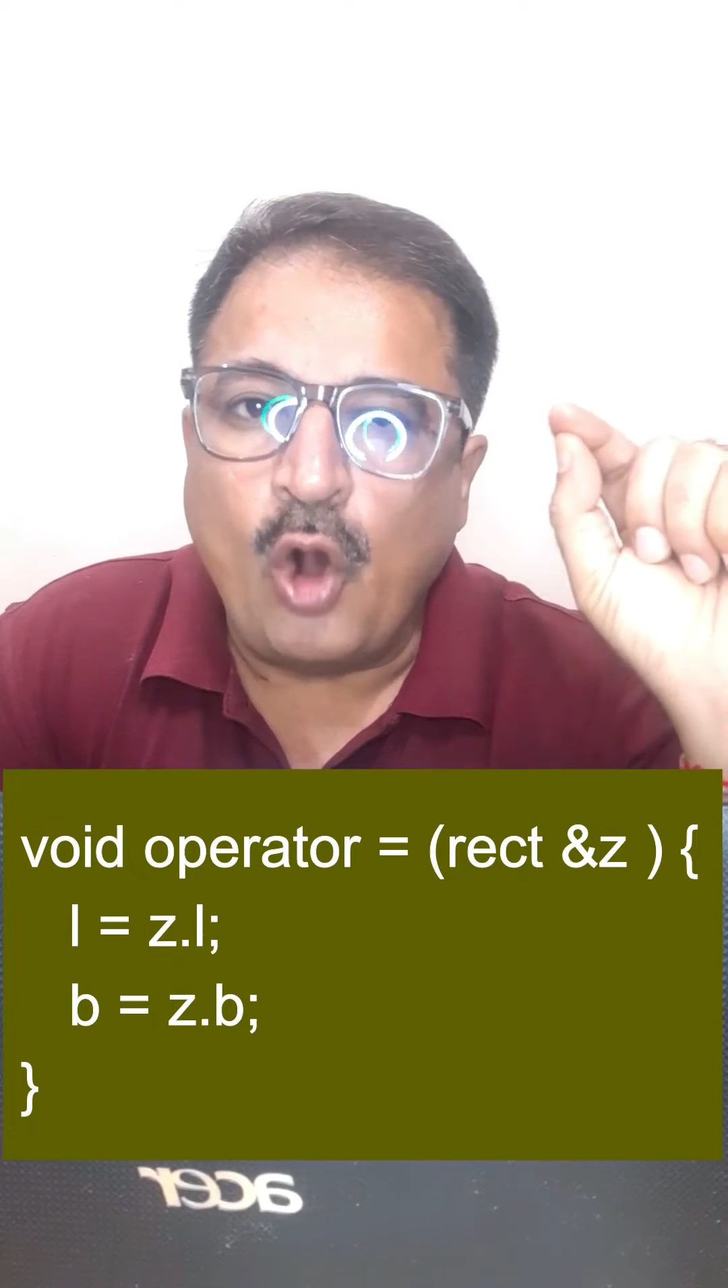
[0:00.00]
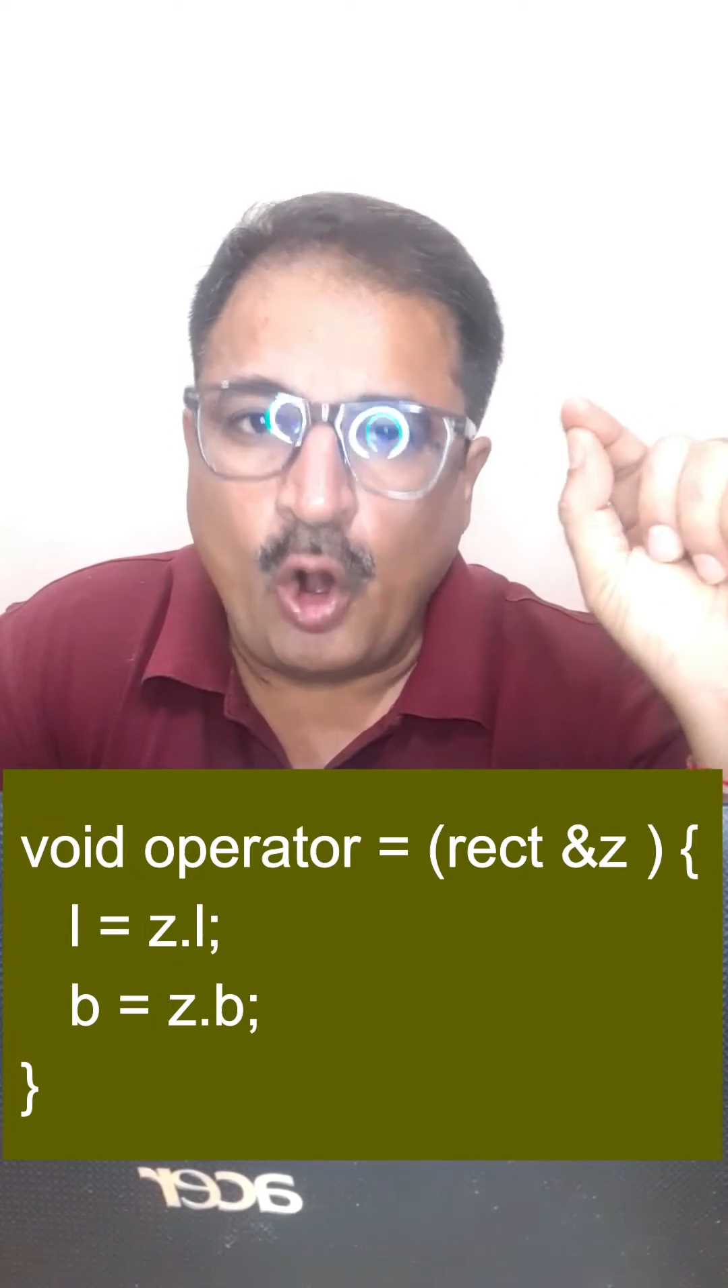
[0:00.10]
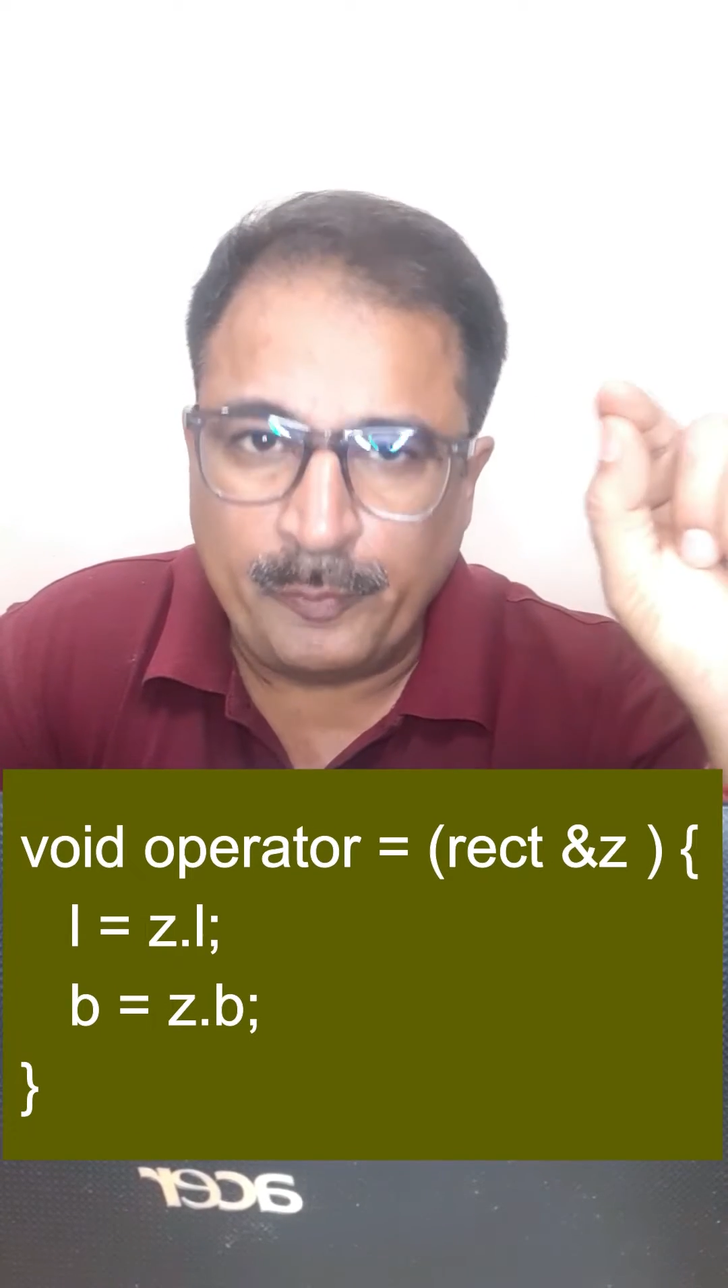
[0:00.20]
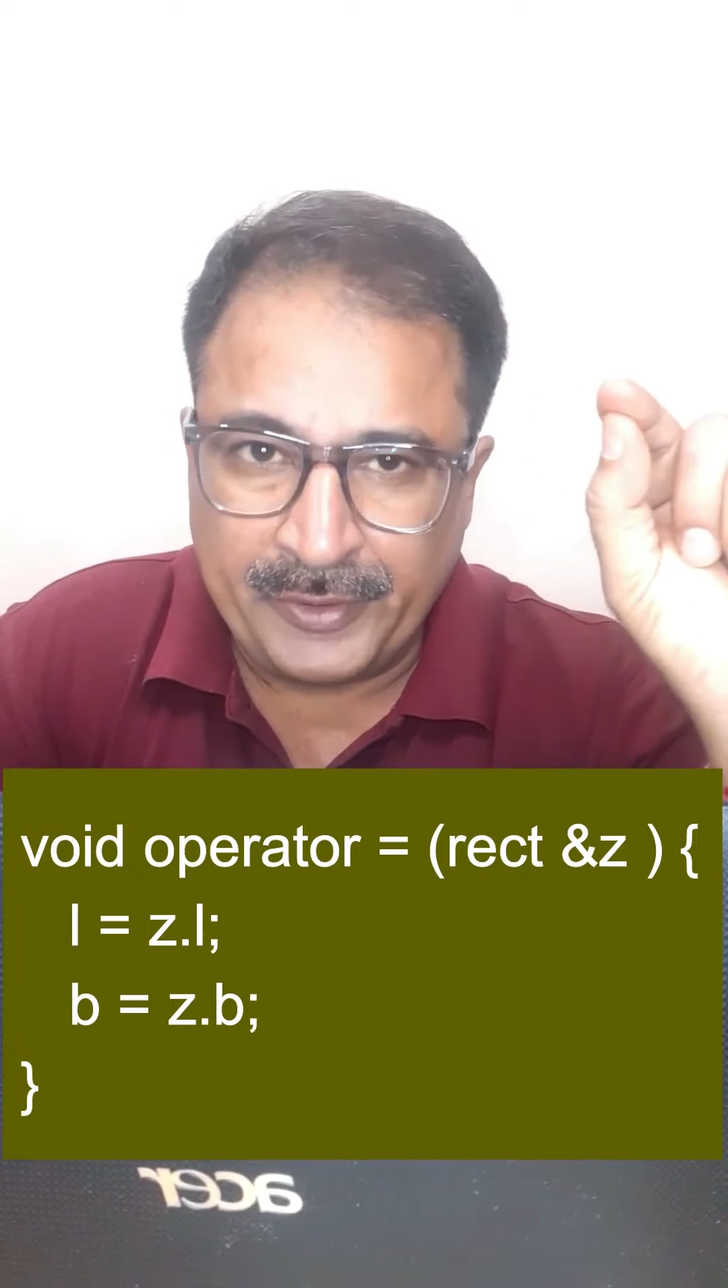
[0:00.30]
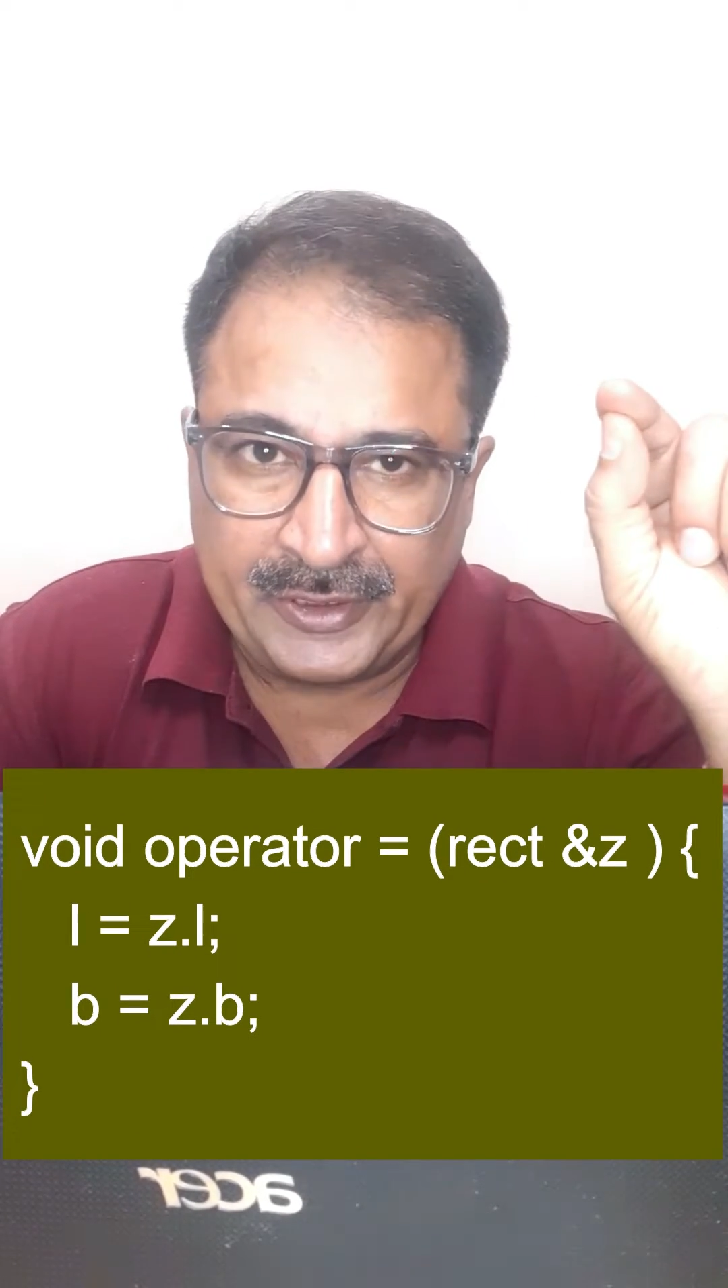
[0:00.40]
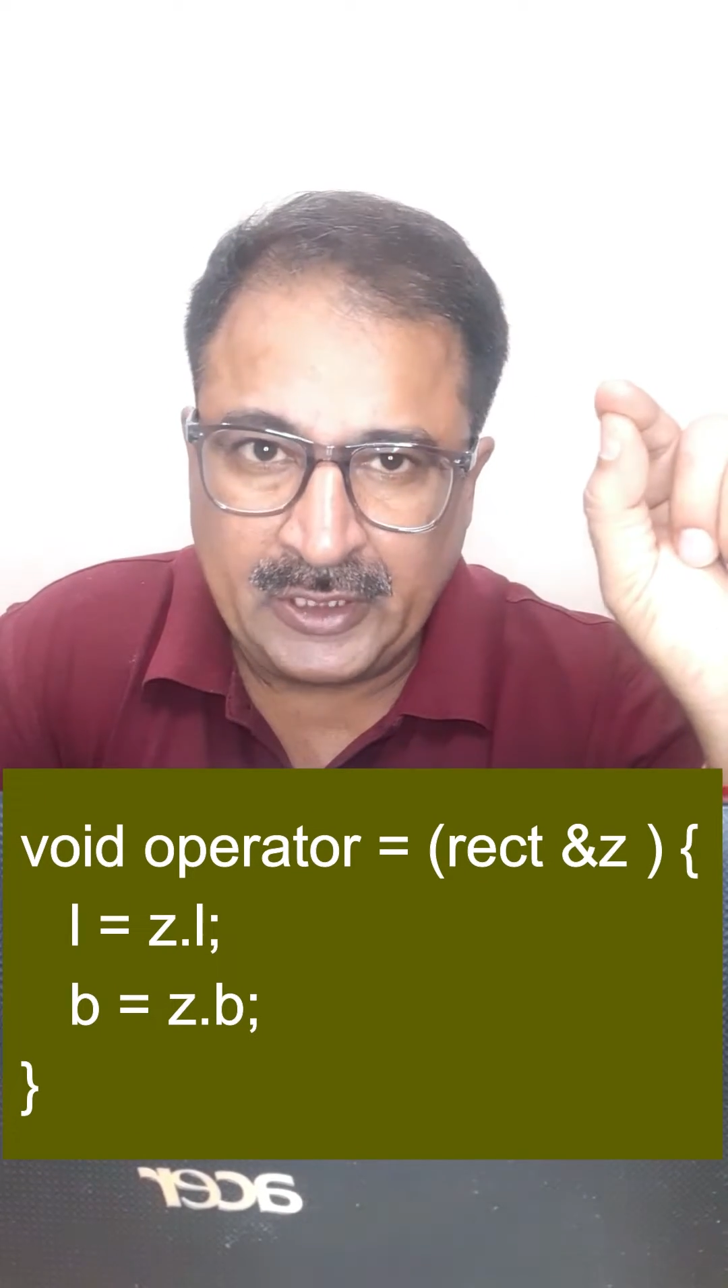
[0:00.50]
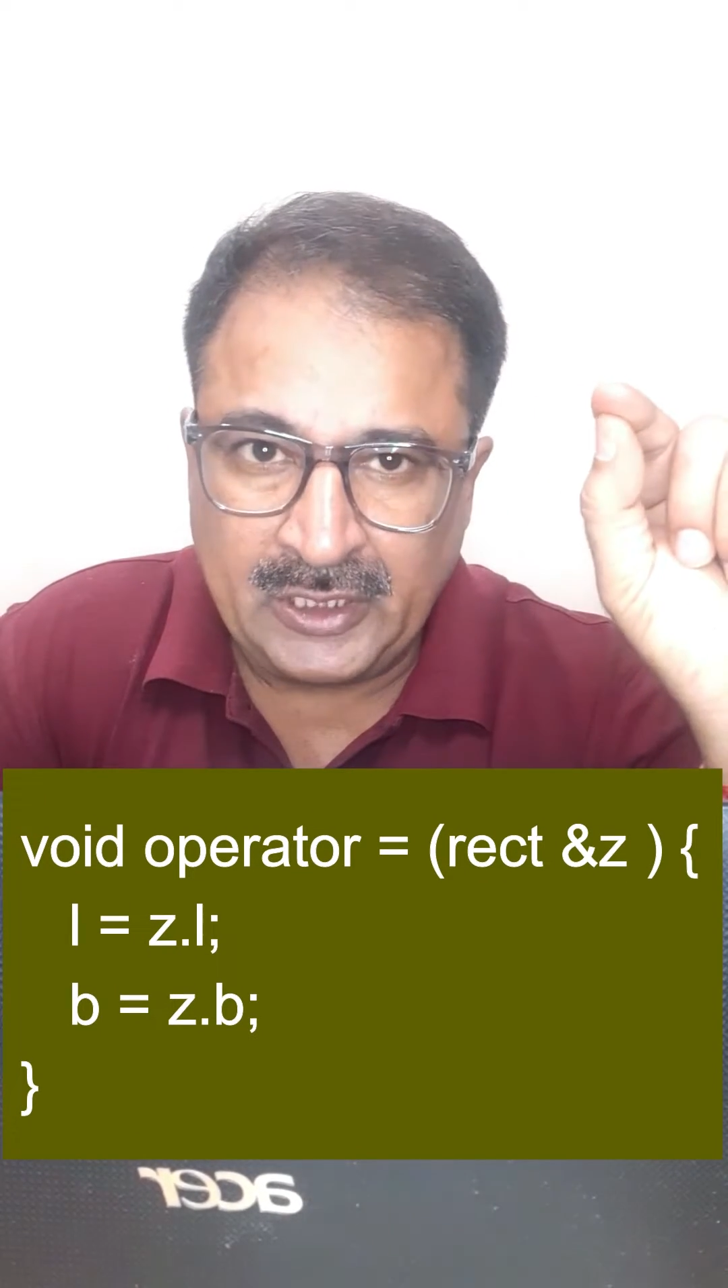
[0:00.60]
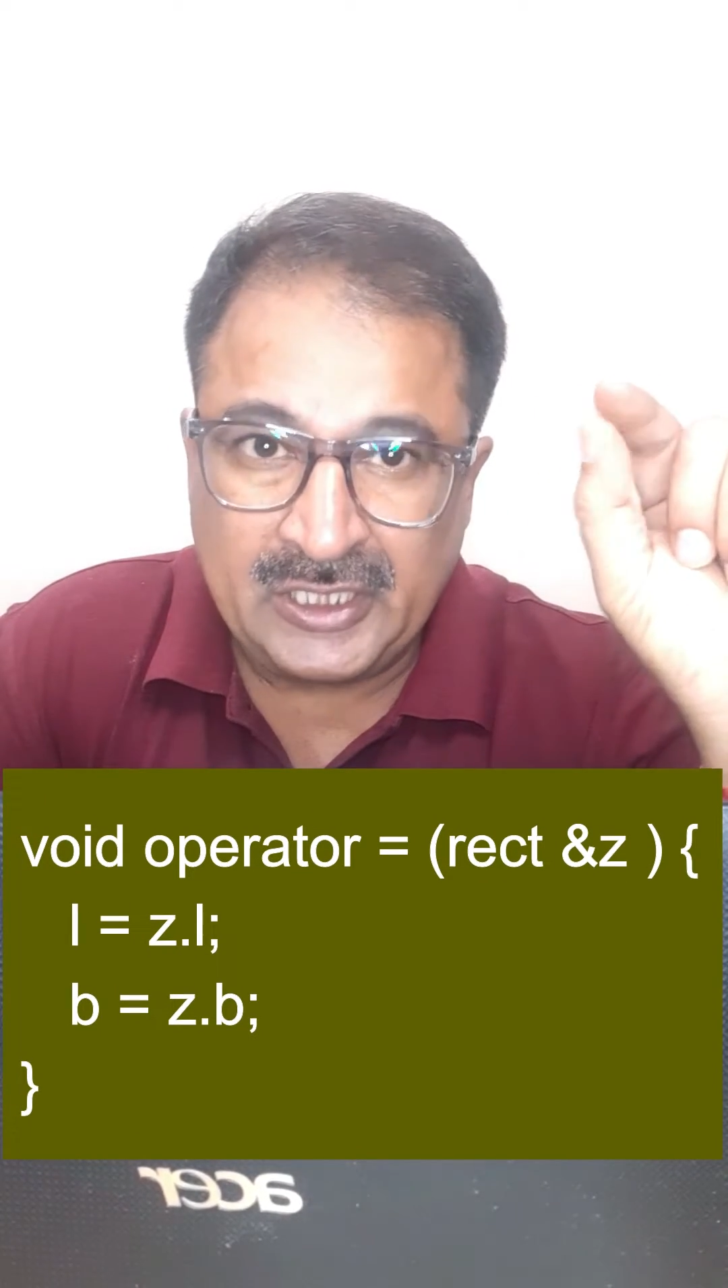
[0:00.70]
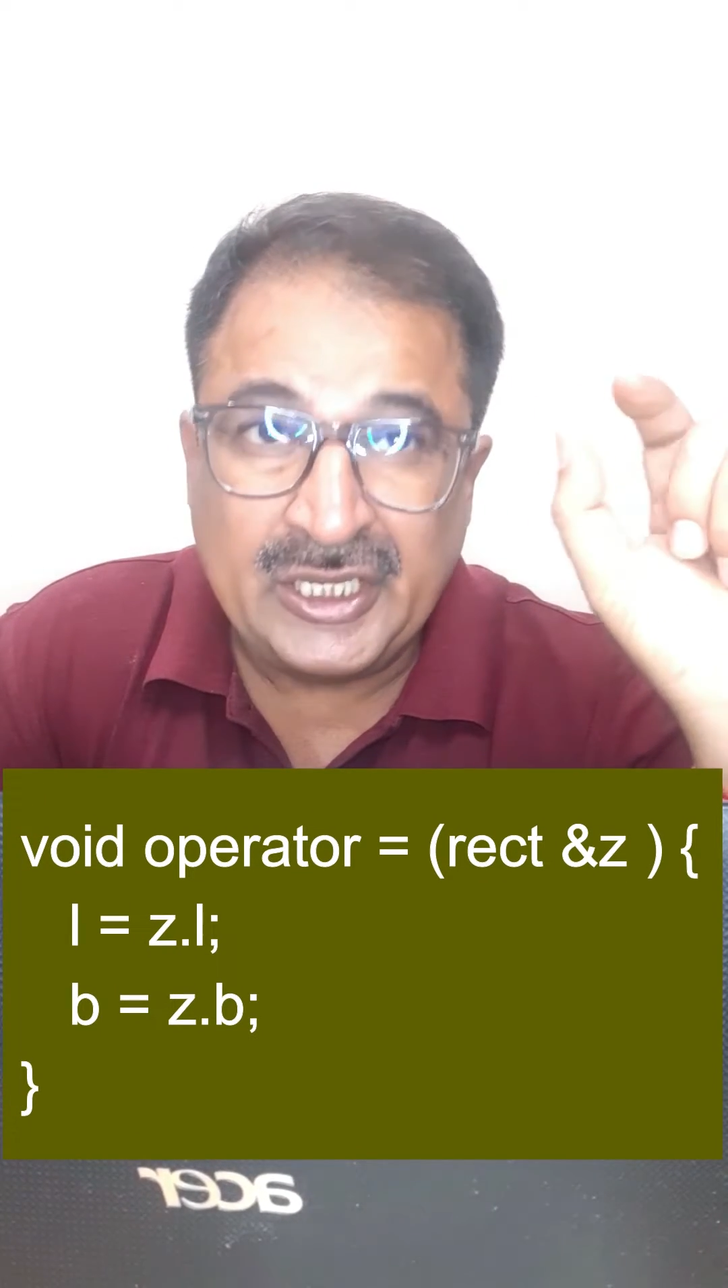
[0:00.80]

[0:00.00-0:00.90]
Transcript: operator